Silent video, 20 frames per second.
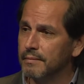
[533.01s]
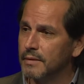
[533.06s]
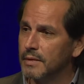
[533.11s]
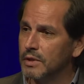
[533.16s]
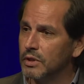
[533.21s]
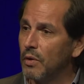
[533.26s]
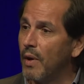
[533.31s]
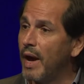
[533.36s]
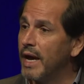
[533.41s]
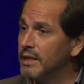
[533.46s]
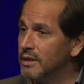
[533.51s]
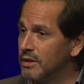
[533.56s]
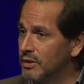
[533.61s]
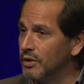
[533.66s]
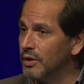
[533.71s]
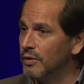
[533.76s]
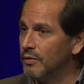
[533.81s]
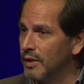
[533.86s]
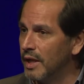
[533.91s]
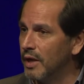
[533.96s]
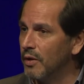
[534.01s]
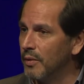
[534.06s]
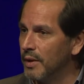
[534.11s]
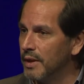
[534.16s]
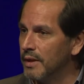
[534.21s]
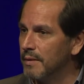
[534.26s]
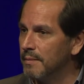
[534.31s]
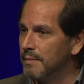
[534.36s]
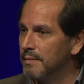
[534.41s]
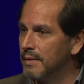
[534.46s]
So I stood there with
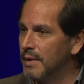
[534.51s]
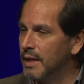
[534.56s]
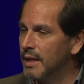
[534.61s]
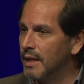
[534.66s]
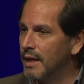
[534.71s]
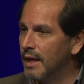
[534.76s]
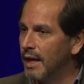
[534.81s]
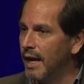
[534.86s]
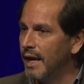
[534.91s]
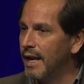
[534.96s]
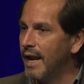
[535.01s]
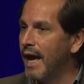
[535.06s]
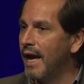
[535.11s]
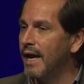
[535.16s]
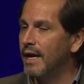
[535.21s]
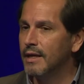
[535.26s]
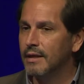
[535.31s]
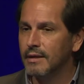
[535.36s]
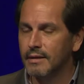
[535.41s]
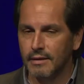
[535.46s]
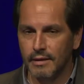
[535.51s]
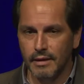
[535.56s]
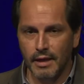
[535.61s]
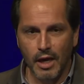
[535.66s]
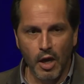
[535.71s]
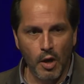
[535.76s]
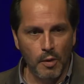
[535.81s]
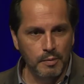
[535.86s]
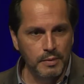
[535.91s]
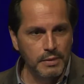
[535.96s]
him, and I
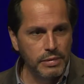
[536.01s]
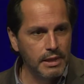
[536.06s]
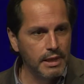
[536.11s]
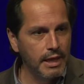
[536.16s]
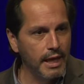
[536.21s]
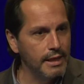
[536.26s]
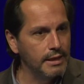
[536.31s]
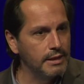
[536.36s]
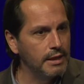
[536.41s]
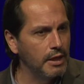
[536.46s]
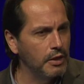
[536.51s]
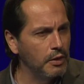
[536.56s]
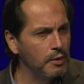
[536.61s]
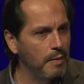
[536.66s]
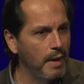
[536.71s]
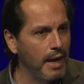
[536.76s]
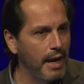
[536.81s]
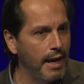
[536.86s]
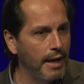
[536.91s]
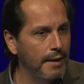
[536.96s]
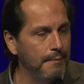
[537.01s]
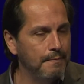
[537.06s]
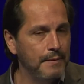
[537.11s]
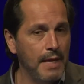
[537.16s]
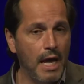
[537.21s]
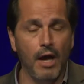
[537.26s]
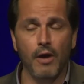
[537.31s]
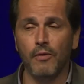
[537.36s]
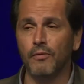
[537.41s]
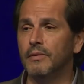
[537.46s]
helped and said goodbye.
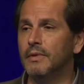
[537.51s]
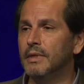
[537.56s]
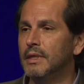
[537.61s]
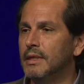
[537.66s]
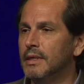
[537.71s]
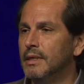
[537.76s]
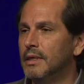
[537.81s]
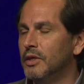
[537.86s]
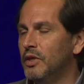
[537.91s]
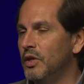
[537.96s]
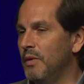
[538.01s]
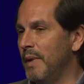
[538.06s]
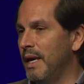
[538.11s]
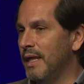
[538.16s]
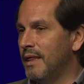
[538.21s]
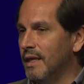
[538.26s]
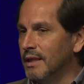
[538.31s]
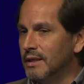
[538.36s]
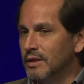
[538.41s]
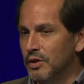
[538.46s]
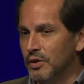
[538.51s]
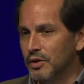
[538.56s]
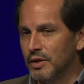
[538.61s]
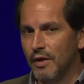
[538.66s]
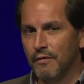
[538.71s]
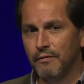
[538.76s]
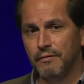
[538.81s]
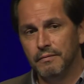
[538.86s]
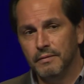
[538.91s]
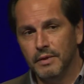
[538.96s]
Now, you may think to
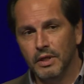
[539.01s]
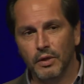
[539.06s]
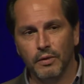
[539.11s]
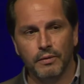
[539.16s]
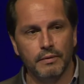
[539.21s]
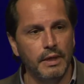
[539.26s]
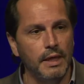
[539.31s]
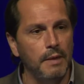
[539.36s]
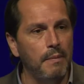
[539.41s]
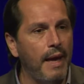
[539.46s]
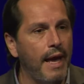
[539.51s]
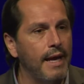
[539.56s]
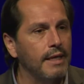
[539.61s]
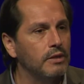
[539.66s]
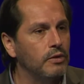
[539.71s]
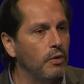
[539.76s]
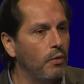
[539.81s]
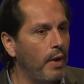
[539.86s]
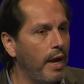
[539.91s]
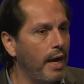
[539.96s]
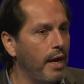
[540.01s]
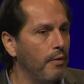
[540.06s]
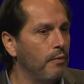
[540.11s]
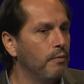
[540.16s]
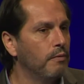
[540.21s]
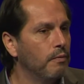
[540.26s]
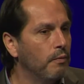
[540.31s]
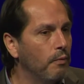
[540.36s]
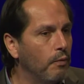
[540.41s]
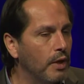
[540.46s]
yourself, he passed away.
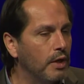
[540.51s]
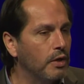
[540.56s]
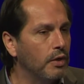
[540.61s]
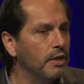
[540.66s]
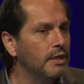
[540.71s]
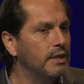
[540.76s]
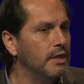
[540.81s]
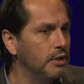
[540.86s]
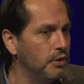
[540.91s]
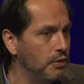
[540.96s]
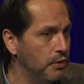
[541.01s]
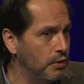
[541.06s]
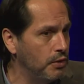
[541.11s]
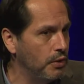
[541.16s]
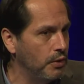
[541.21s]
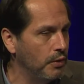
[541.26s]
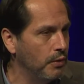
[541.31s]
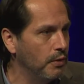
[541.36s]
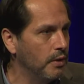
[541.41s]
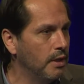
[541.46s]
What good did you do?